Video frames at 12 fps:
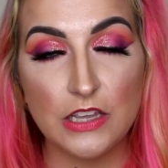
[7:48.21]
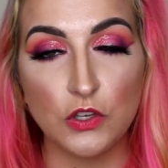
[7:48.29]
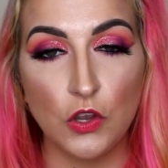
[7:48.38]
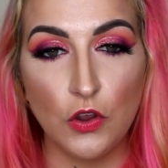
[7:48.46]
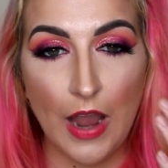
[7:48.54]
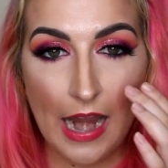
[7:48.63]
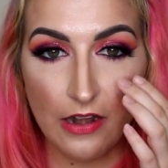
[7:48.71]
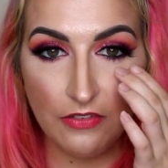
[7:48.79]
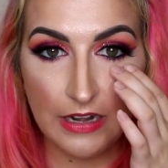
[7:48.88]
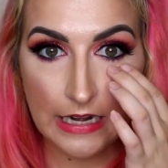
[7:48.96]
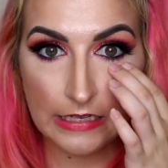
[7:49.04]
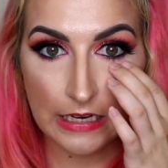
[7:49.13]
so you kind of
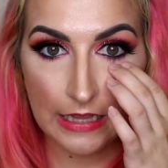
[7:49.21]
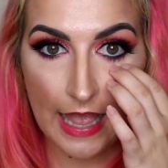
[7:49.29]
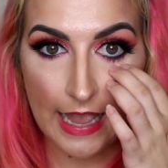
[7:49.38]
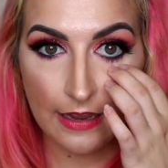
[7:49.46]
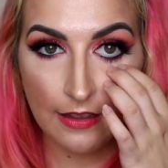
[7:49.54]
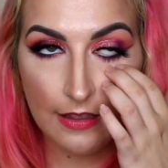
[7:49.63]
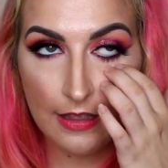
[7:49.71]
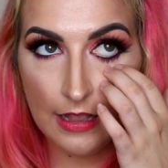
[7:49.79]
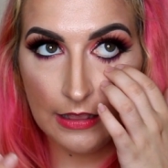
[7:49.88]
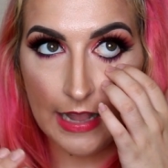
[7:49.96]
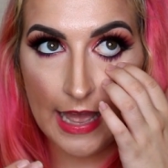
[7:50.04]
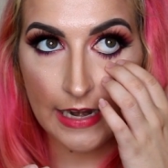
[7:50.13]
need to like
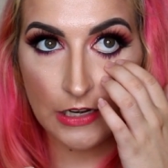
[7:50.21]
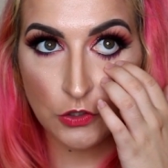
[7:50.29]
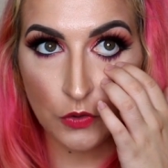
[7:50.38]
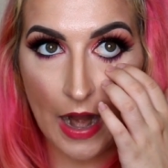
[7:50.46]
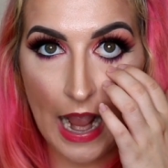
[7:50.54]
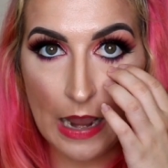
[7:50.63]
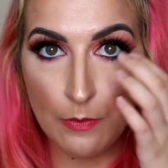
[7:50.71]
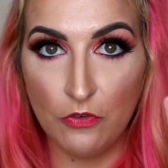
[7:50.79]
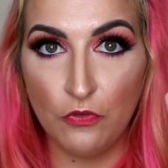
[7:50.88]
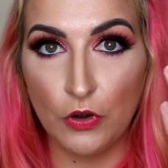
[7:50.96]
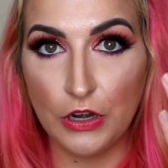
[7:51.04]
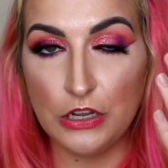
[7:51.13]
let it dry
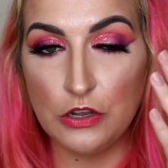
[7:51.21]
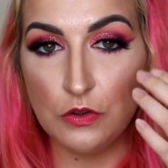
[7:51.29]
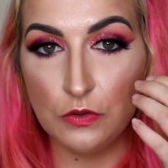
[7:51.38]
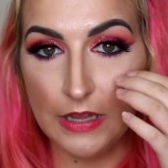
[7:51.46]
before you